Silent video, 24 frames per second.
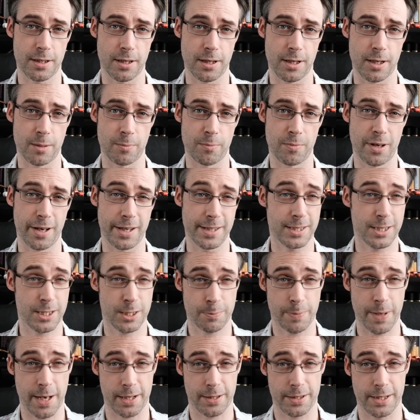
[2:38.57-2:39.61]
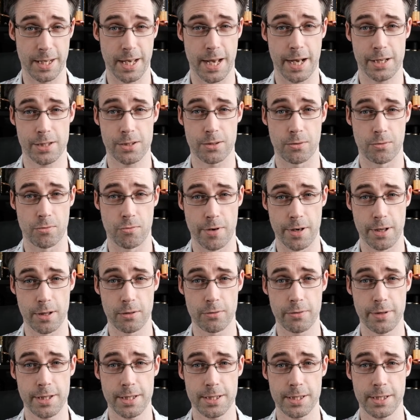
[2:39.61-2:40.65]
I suspect the actual
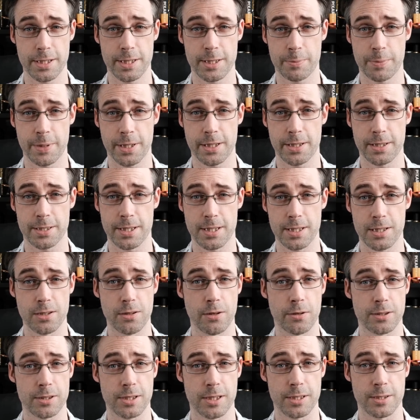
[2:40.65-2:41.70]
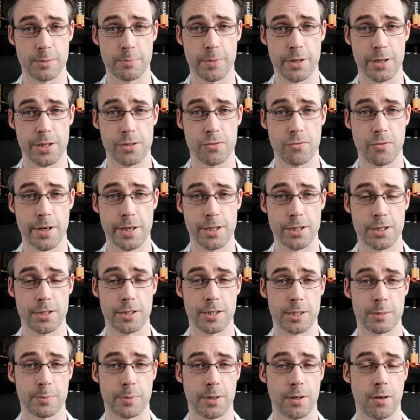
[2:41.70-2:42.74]
real reason is because there's not as much range
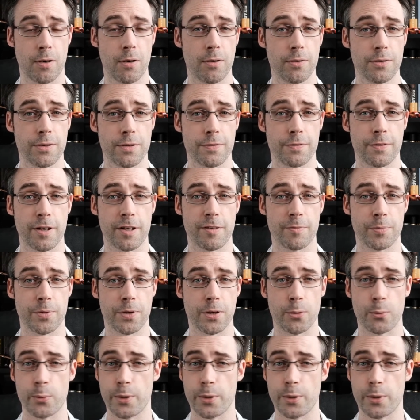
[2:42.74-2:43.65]
adjustment on the Vive Pro,